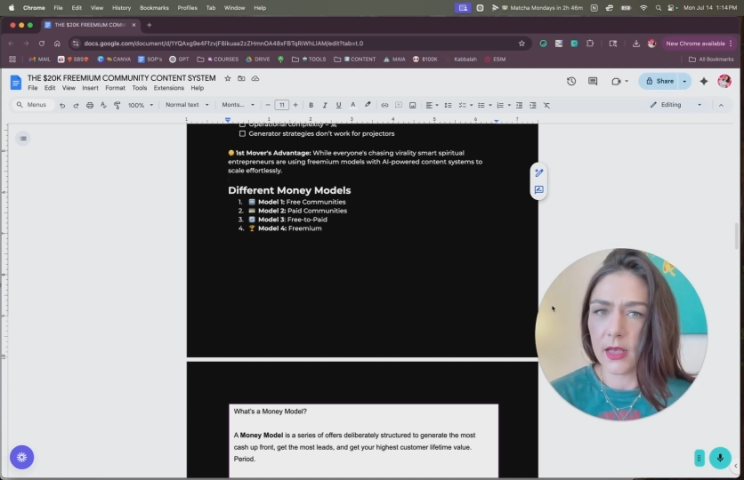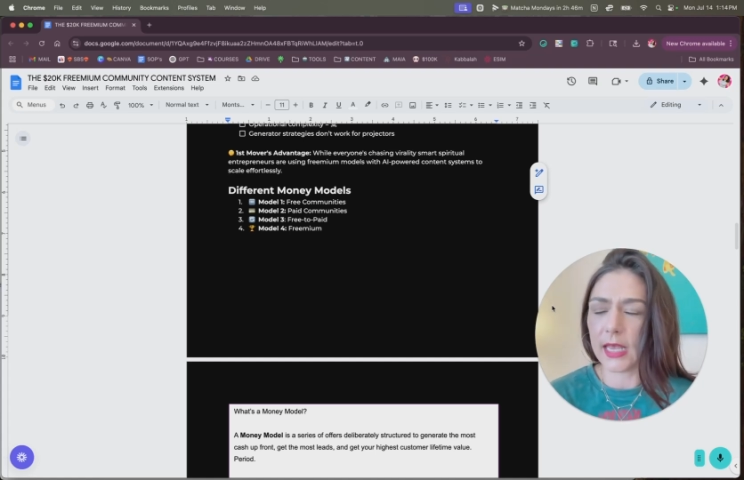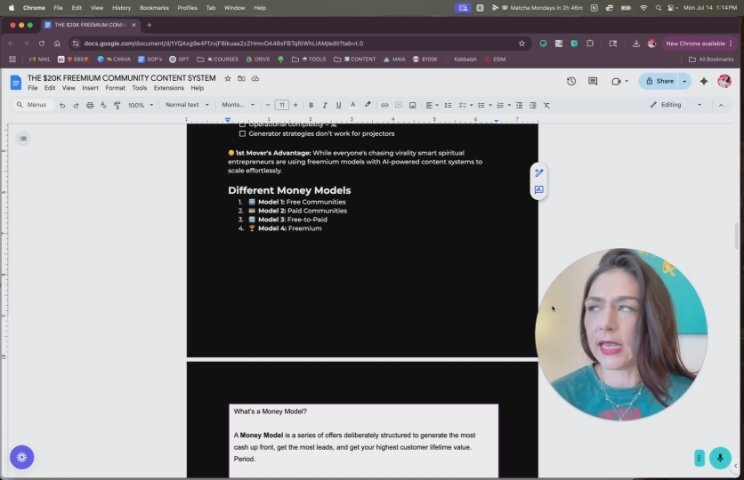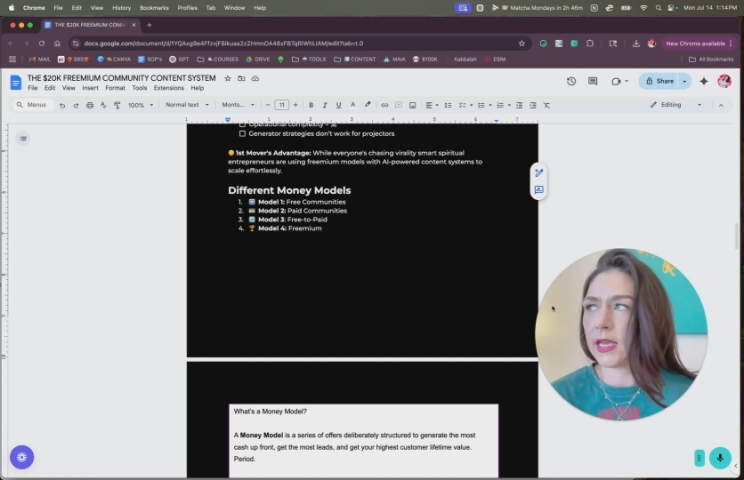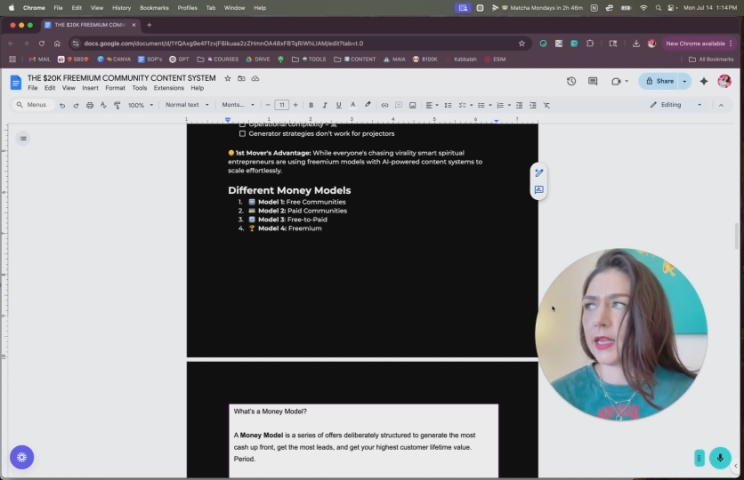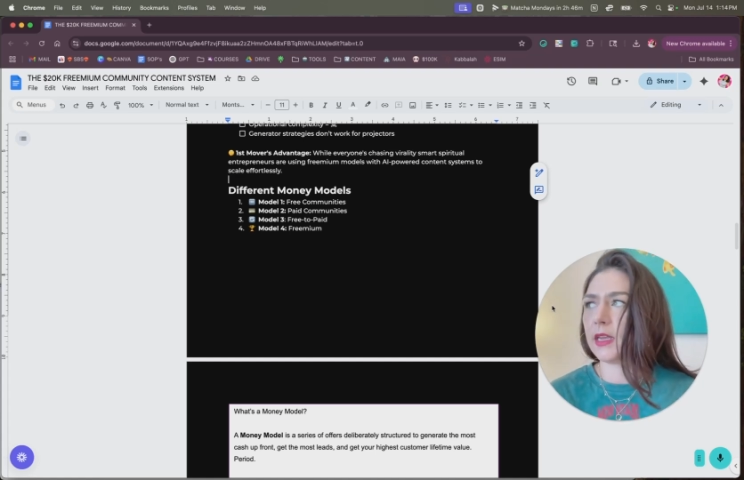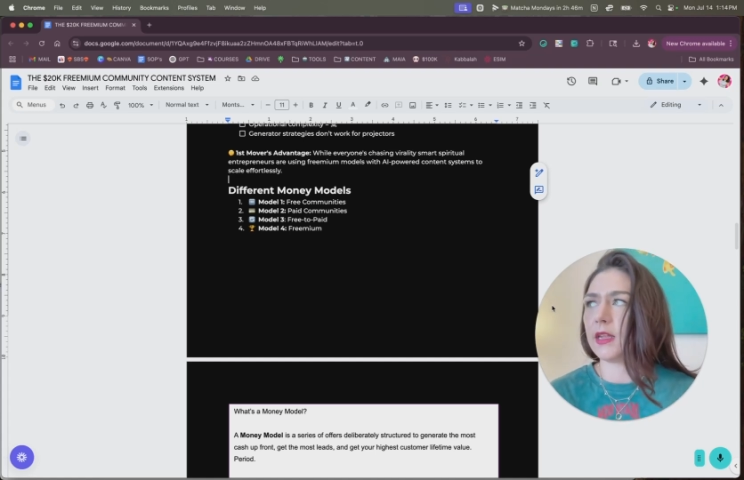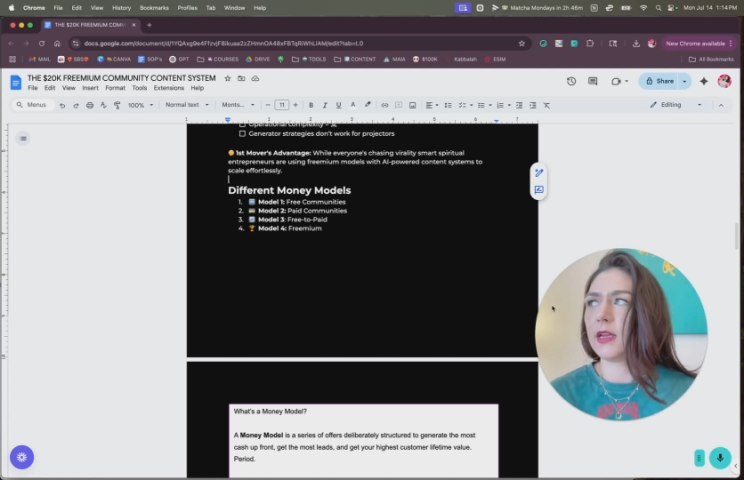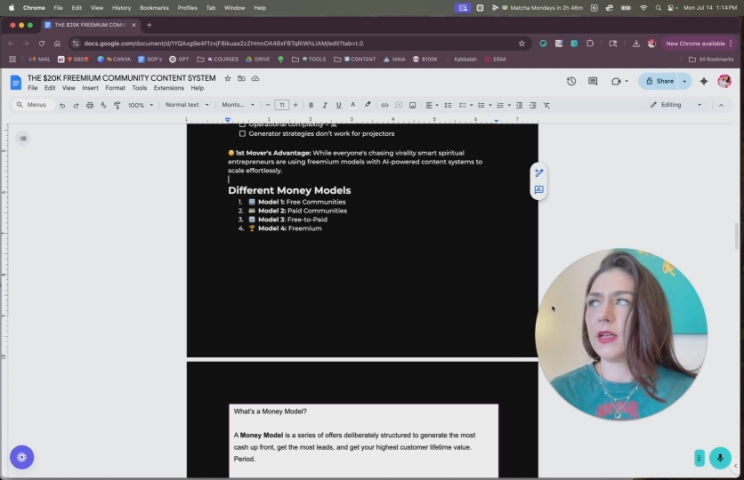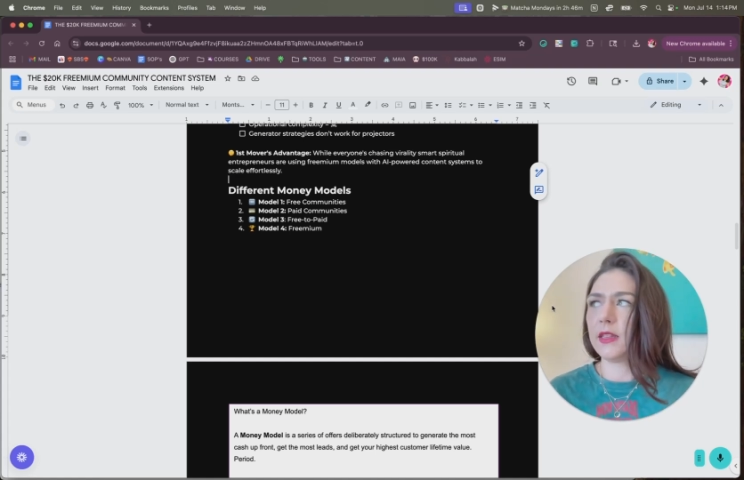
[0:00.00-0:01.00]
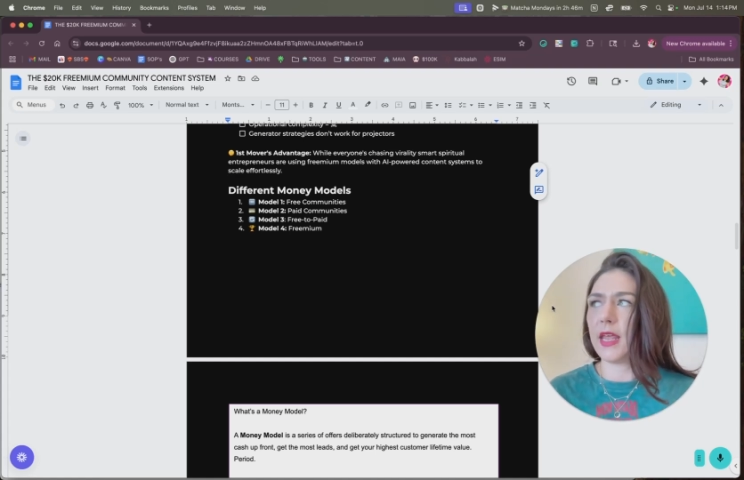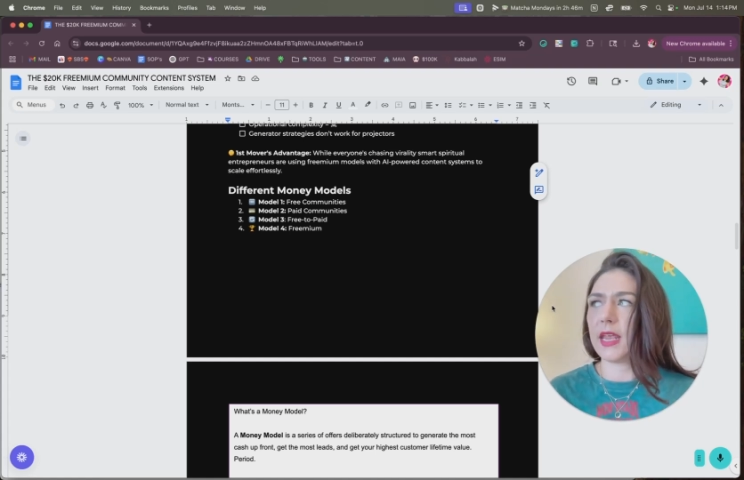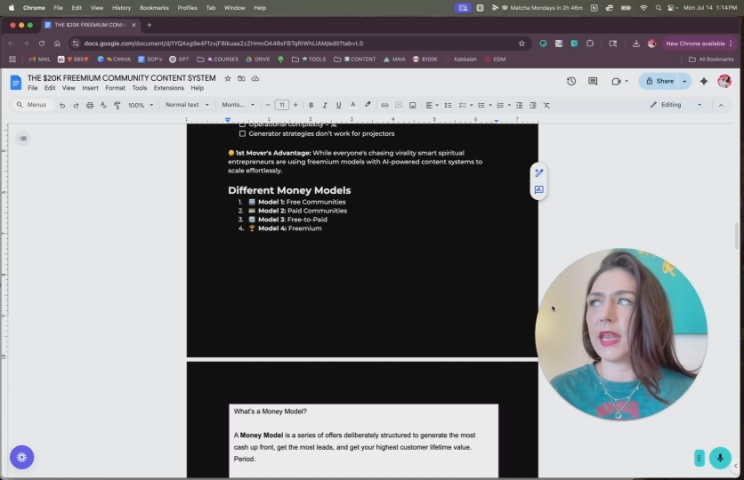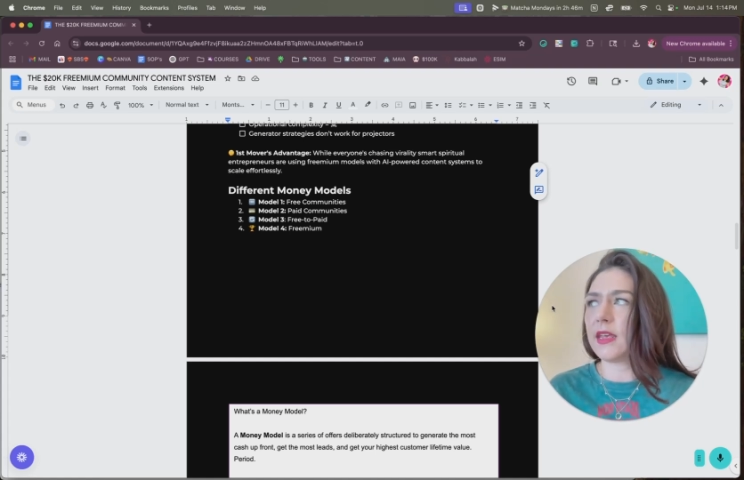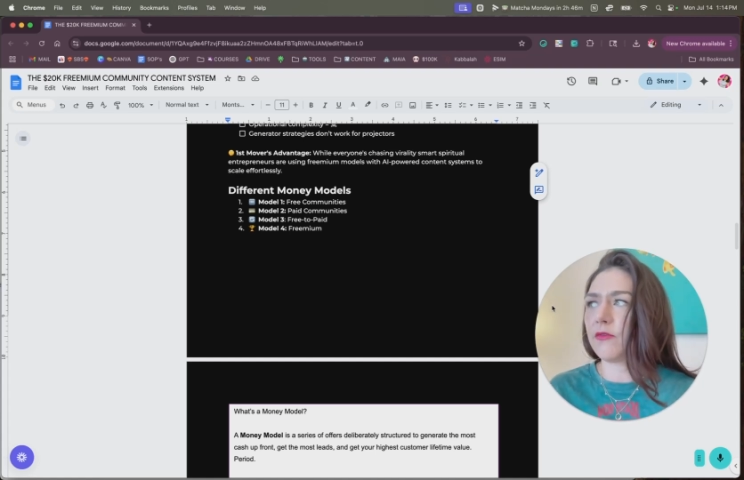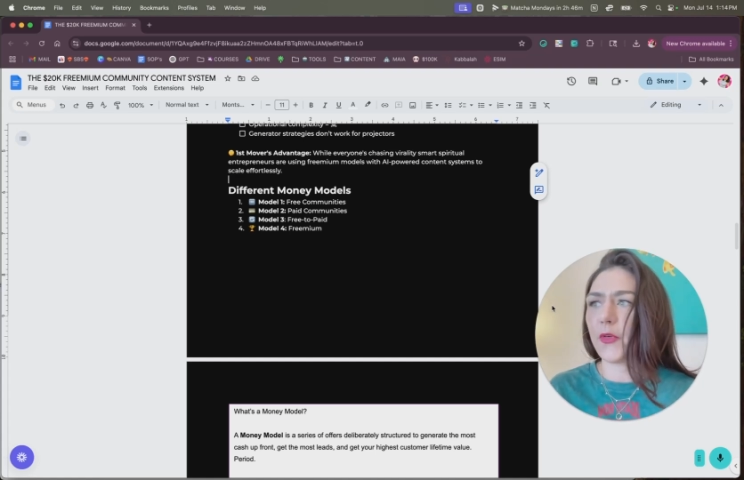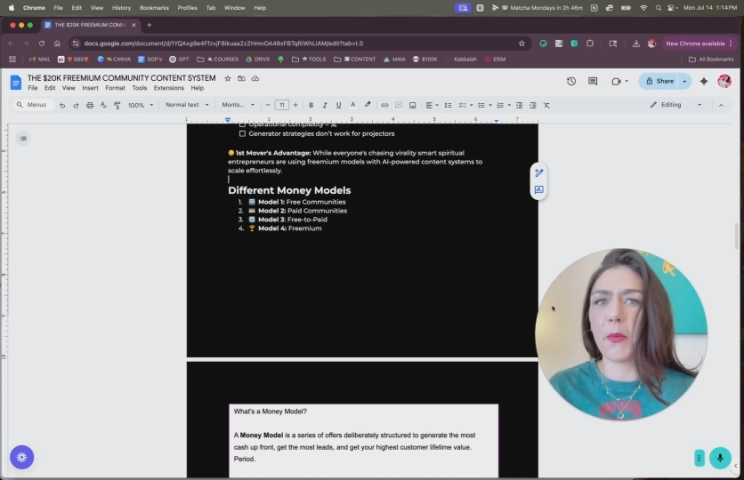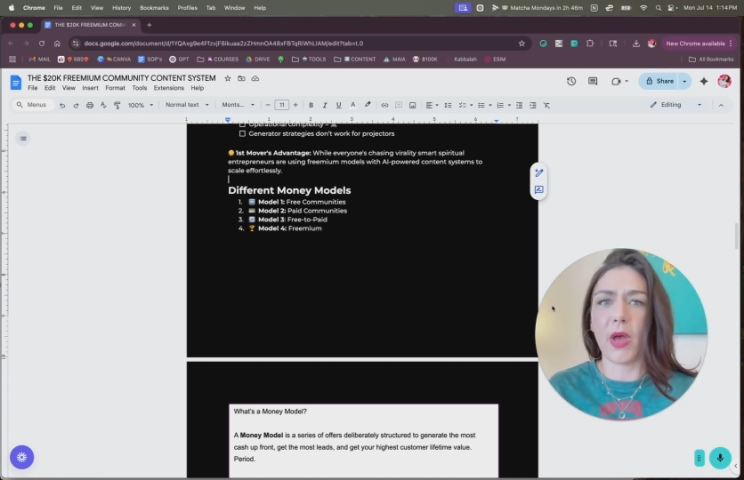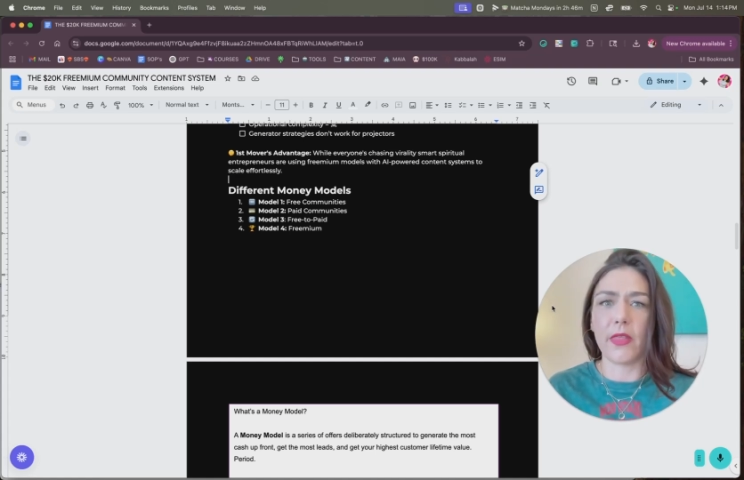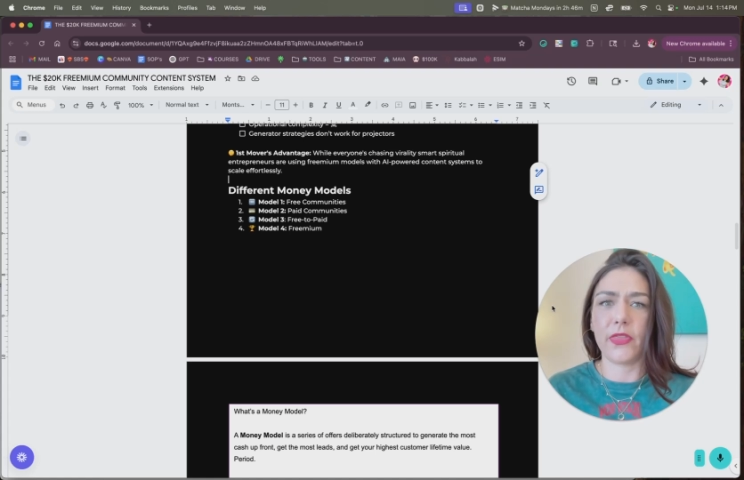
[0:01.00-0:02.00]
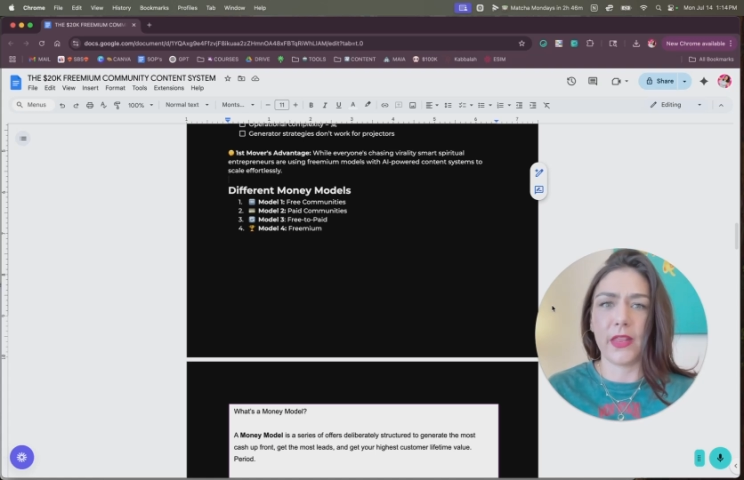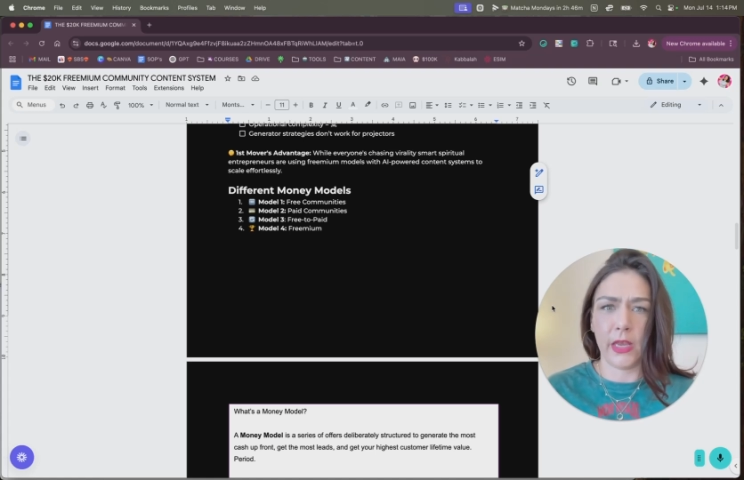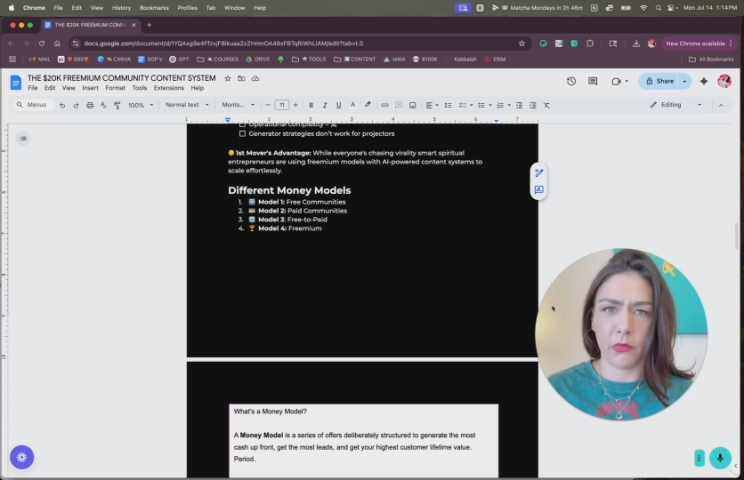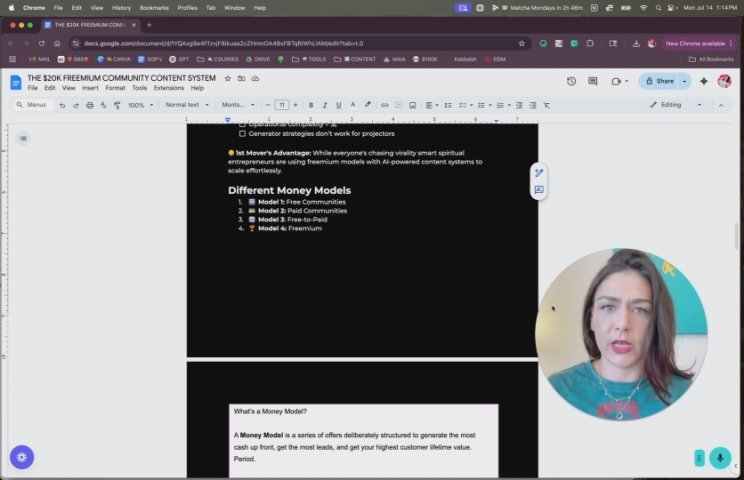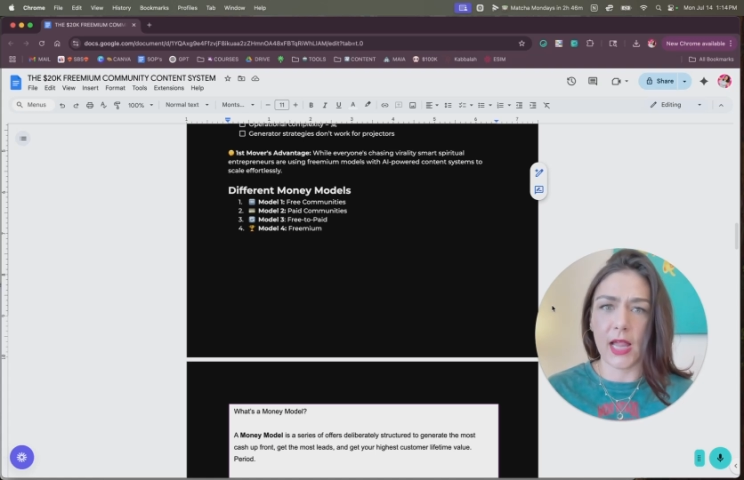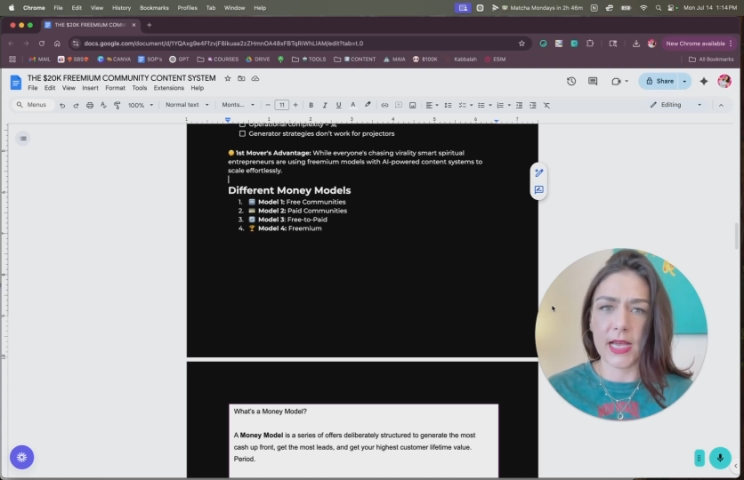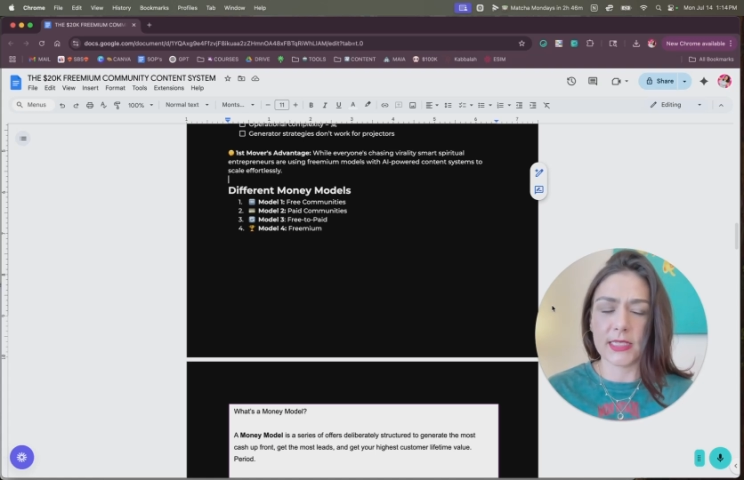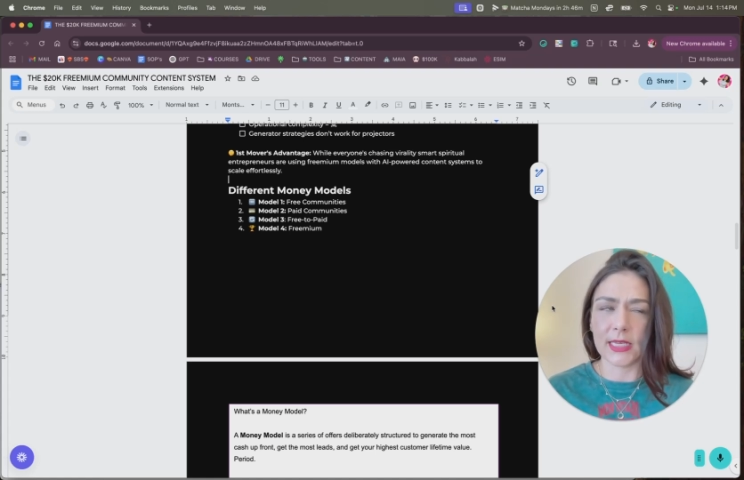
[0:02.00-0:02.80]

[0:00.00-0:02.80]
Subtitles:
and they get in for a month and they realize